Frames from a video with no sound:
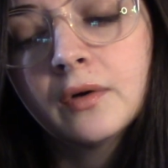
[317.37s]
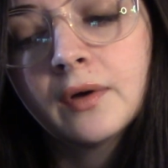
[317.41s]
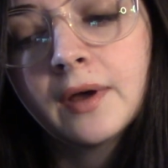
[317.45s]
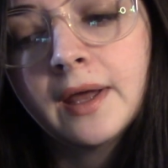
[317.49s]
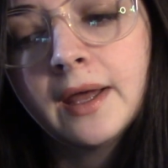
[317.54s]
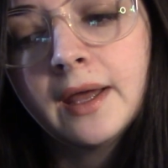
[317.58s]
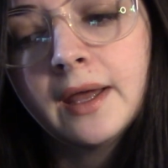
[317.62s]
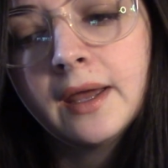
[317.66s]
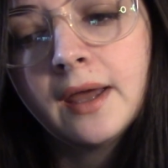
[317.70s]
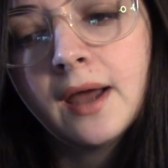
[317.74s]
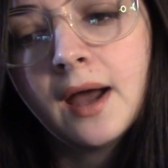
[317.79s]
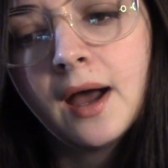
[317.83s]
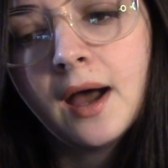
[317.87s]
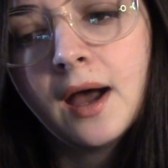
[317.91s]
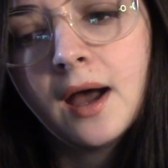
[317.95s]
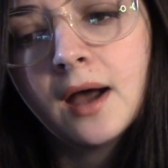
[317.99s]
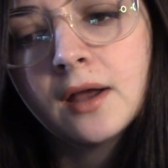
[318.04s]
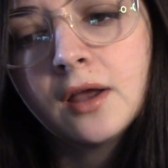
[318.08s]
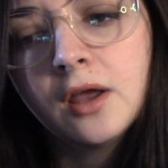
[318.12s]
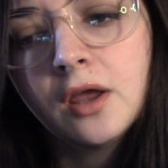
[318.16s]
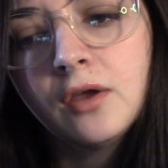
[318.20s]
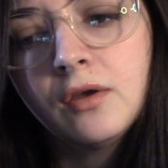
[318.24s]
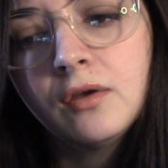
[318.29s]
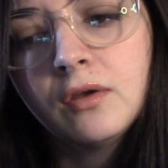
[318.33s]
Okay,
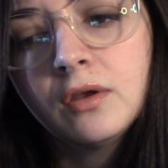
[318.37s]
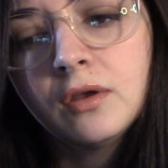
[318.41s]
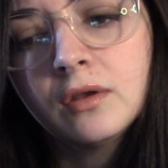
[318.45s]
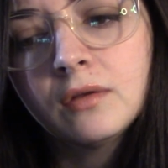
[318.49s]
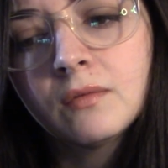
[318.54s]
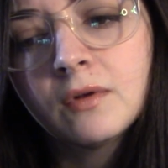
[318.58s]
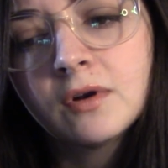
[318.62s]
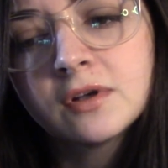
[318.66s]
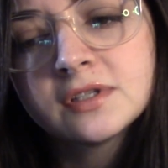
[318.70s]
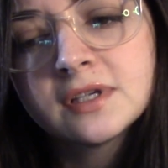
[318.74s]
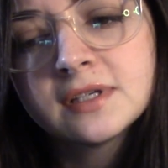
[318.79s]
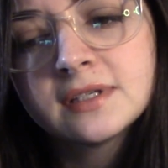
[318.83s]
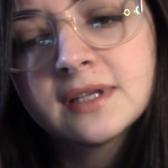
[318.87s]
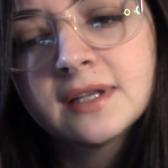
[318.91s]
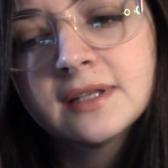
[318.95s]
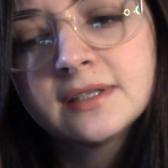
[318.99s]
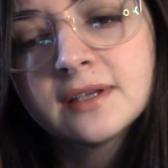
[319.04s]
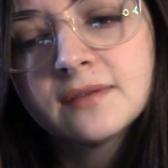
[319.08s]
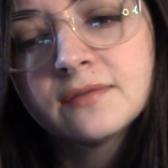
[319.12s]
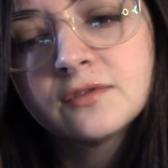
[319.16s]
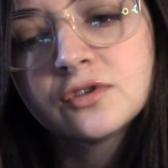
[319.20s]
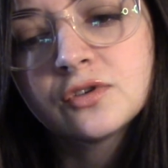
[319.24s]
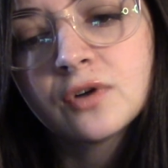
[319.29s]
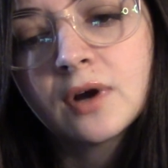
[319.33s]
uh, you there's a
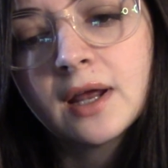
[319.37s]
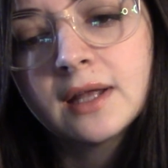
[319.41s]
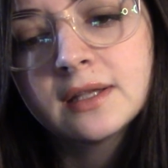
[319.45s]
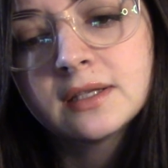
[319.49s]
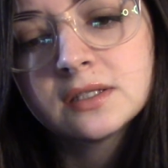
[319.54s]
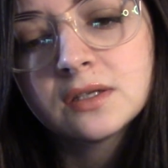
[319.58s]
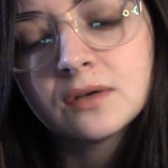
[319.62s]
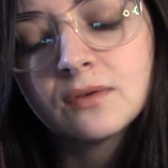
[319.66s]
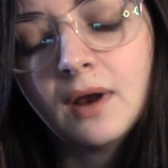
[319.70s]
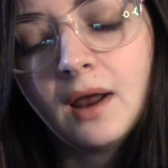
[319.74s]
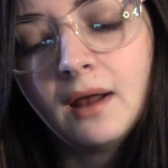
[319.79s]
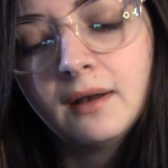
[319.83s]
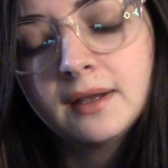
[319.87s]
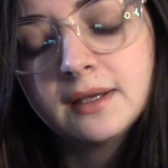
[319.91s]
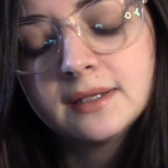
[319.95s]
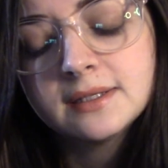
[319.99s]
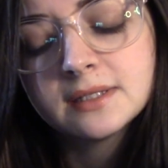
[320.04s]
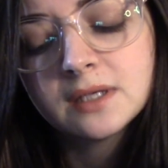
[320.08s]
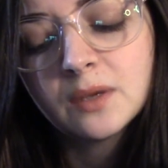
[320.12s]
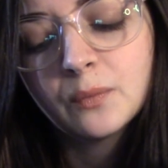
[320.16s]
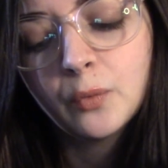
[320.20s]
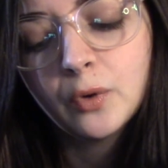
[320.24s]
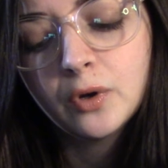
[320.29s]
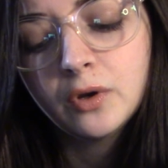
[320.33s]
sense of dread surrounding
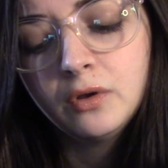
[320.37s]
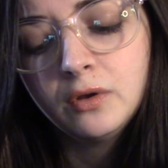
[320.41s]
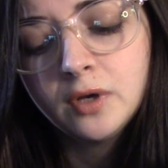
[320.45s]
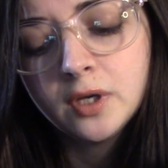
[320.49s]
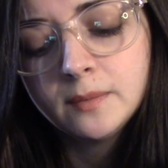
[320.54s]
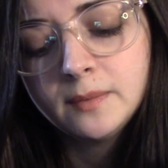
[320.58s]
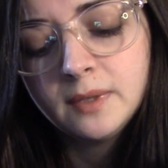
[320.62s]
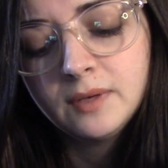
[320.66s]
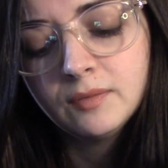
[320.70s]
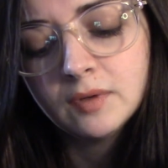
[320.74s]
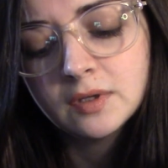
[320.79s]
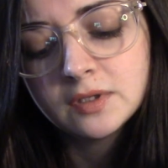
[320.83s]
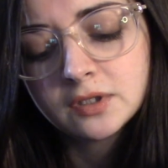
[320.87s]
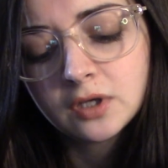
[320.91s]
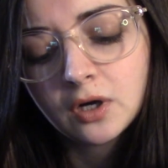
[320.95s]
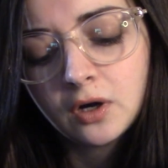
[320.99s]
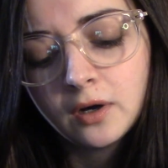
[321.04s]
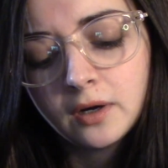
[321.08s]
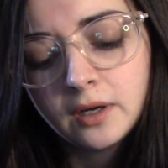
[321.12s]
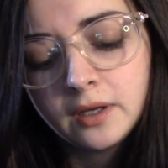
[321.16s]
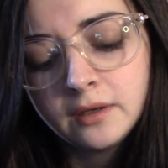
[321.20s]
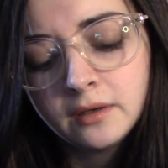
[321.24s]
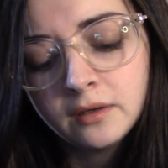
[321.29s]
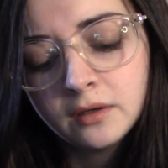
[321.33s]
someone who could be
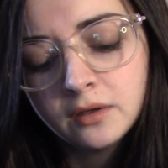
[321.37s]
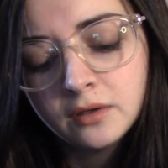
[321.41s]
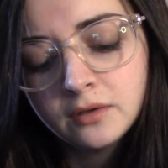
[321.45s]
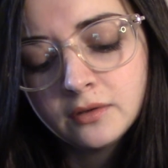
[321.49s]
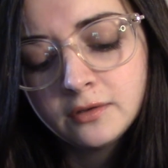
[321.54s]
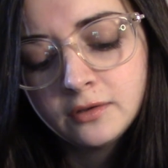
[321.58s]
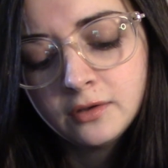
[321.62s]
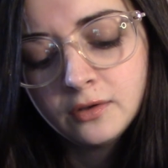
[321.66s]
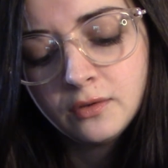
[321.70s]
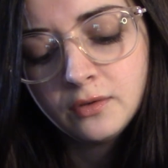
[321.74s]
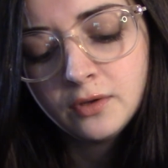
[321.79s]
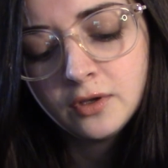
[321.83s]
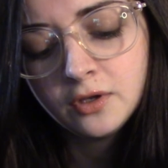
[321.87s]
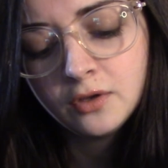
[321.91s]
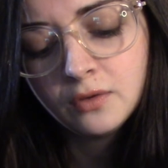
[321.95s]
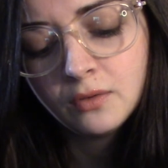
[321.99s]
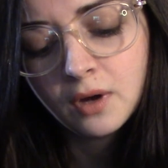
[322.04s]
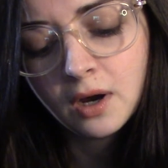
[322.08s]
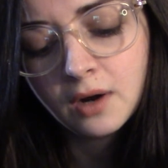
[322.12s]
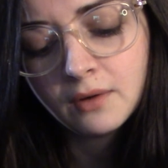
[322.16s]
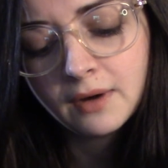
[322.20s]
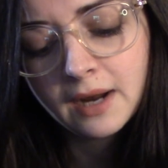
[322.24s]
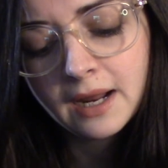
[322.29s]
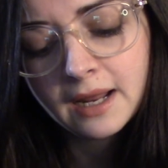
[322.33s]
returning to
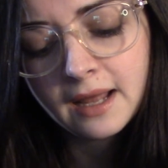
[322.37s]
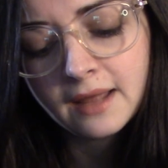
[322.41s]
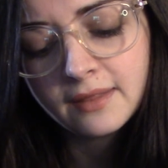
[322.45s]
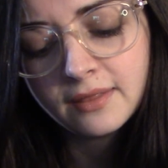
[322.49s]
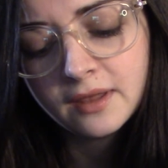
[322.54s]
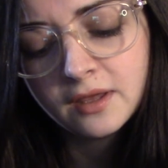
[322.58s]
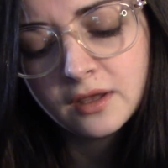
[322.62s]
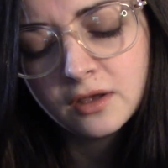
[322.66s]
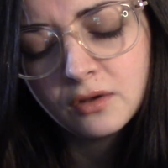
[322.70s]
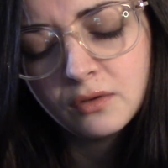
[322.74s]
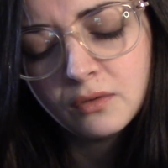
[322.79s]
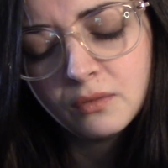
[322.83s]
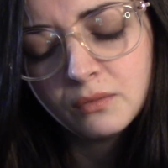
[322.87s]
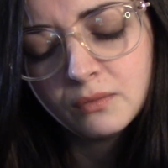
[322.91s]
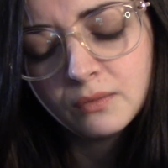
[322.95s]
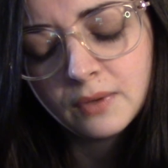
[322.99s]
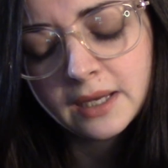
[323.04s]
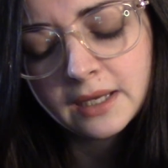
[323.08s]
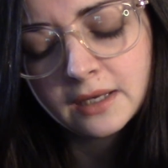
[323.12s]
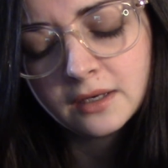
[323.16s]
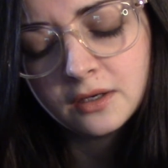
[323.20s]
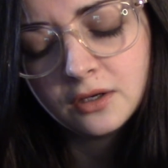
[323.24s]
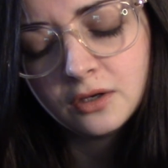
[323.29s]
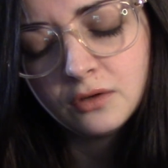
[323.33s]
you, all right? I think you,
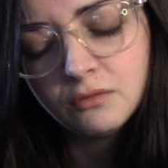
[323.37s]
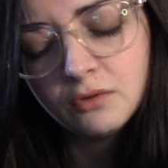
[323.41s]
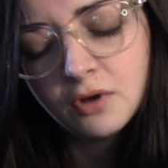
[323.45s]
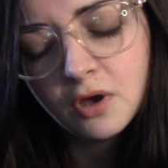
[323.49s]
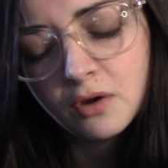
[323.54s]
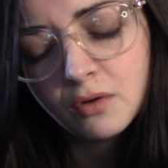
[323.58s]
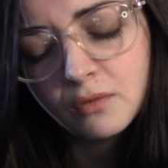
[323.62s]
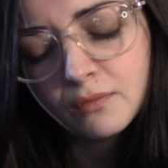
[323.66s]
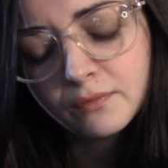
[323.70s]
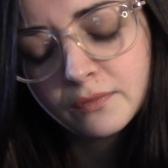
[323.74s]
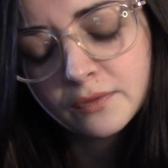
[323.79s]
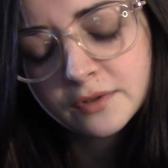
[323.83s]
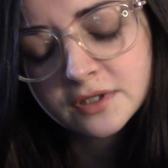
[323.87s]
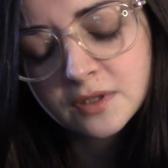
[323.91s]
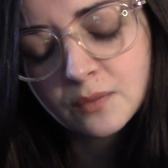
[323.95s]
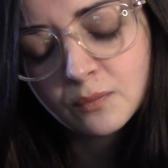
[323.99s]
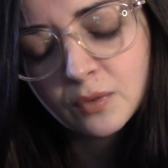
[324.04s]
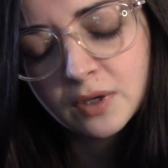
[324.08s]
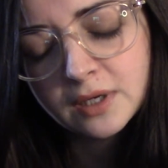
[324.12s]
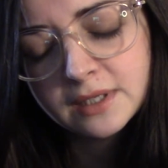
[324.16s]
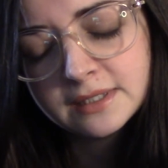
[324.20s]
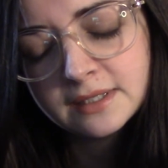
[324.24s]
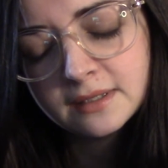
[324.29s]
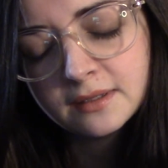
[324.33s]
like, you know for
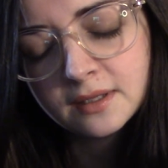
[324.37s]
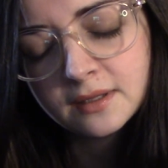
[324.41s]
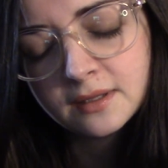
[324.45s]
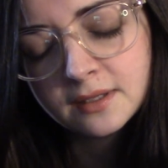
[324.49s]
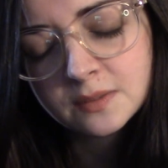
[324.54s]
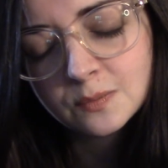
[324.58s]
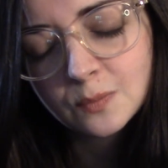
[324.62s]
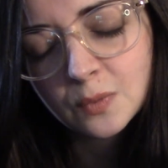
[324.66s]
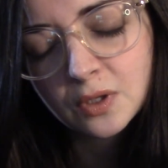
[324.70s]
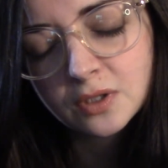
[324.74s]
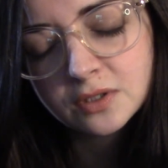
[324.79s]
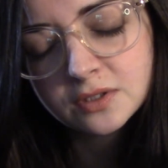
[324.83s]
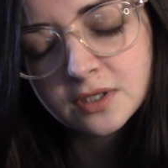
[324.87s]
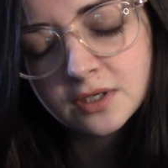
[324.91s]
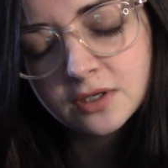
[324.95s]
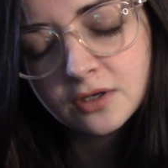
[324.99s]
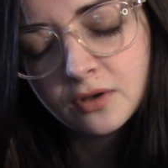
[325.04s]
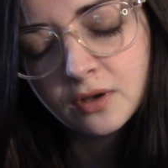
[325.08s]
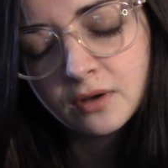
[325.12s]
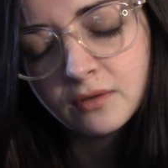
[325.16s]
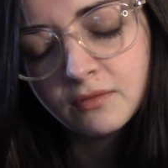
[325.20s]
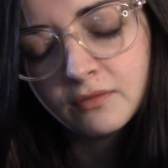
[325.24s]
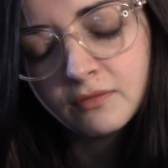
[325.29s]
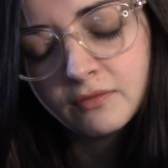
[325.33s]
some reason that this person,
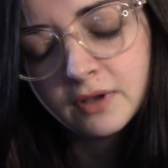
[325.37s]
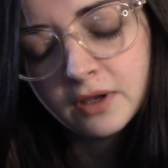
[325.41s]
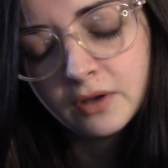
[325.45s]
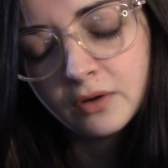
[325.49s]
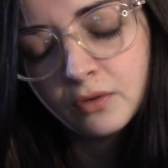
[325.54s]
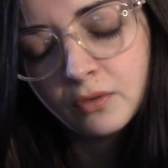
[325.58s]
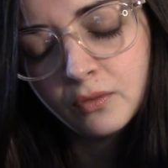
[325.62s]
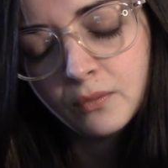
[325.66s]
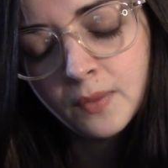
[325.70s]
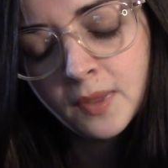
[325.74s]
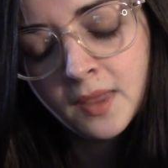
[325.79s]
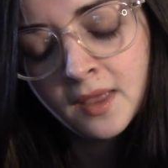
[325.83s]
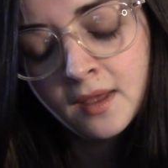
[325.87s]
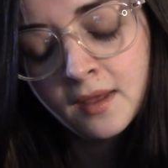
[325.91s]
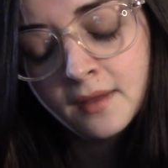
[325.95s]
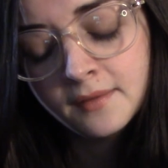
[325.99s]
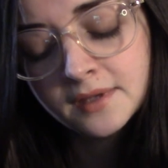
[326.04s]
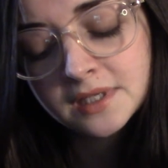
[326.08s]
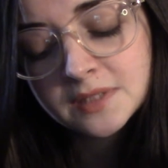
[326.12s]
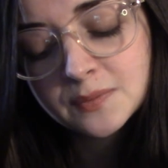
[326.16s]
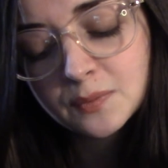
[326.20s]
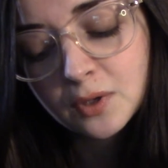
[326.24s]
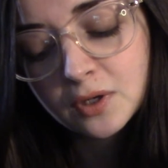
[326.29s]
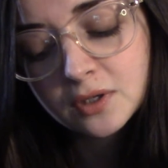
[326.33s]
you can feel
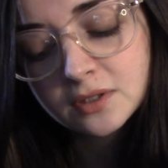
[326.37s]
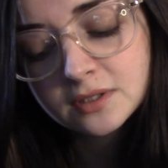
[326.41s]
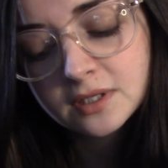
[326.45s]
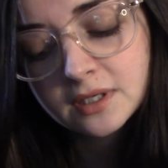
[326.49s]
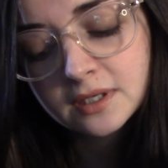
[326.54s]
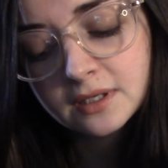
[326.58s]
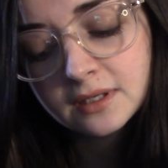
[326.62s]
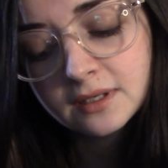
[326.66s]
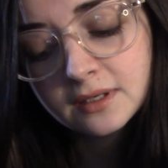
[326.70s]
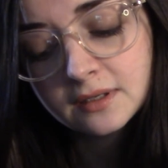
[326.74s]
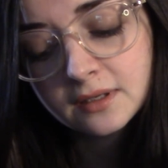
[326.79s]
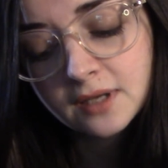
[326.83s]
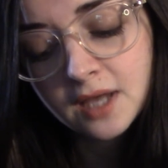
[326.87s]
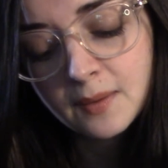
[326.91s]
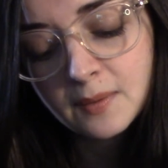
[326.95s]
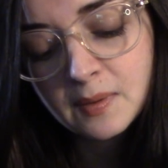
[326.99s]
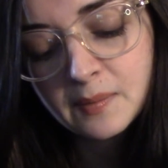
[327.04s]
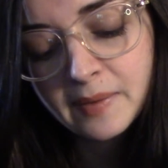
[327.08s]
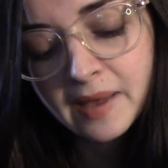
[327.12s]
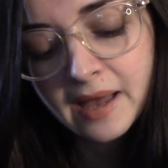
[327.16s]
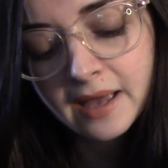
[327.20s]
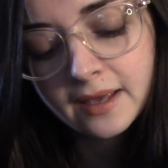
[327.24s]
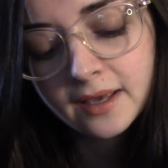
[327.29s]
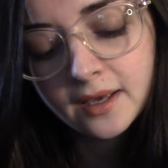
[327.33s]
this person
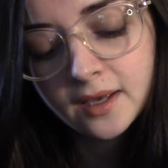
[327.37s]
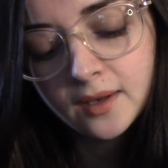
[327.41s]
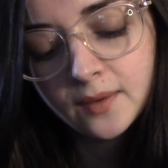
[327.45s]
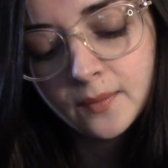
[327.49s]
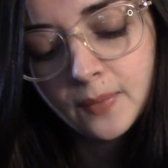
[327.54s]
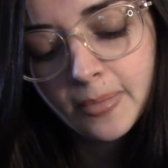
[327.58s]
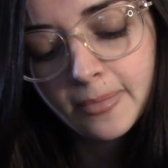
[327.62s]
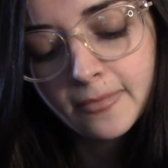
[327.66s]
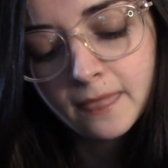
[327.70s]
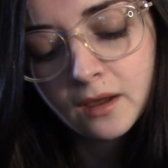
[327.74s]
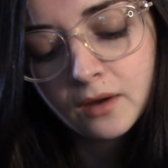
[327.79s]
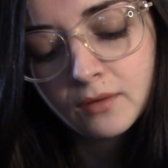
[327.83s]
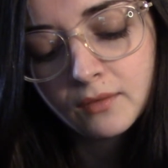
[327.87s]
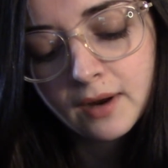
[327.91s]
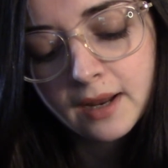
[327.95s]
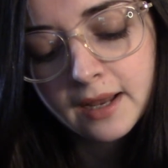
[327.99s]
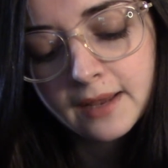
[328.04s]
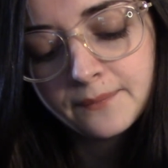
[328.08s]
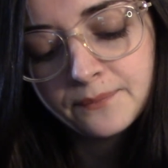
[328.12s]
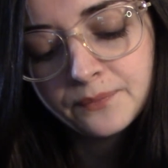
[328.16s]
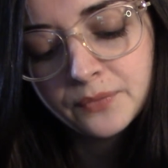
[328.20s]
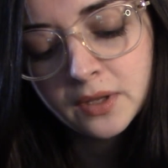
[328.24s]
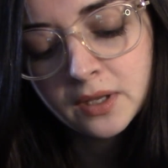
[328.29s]
coming back in, all right?